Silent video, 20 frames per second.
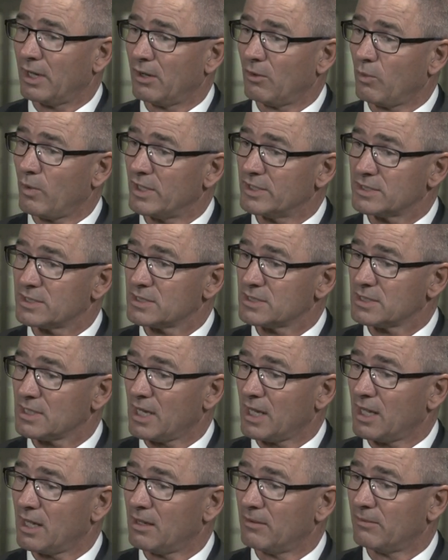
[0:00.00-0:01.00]

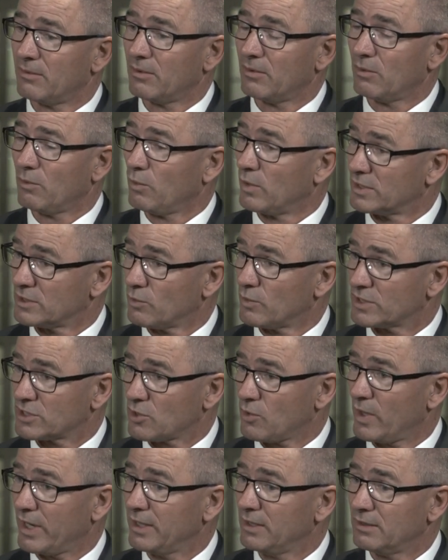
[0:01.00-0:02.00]

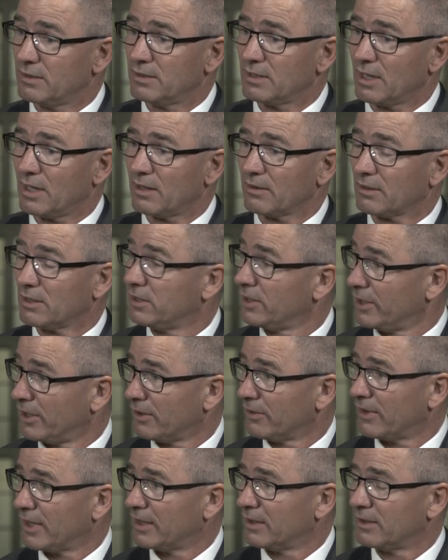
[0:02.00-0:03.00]
was quite
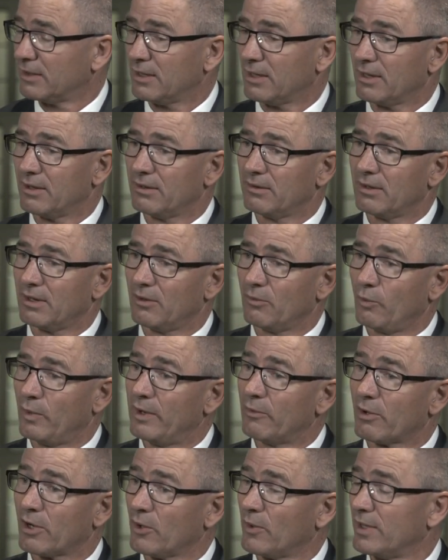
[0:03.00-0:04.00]
clear that
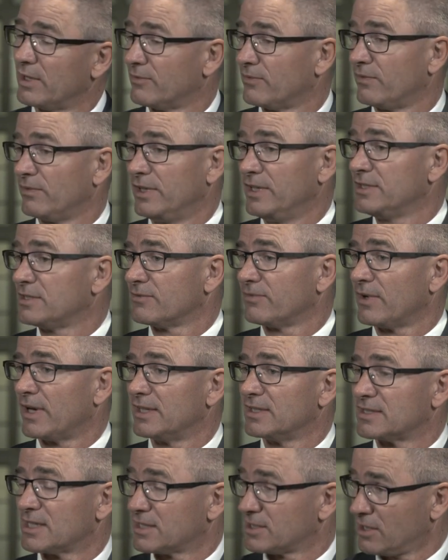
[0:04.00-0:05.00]
we were going to need to
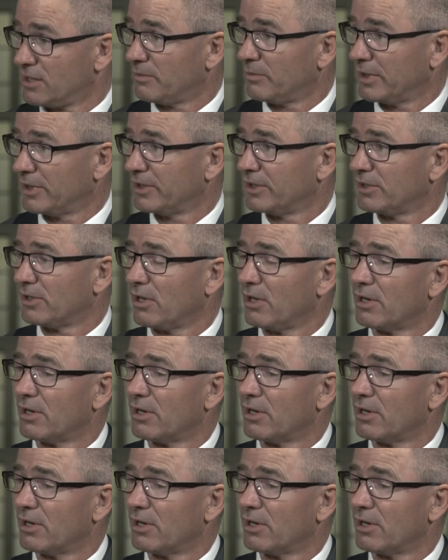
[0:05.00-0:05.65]
find $600 million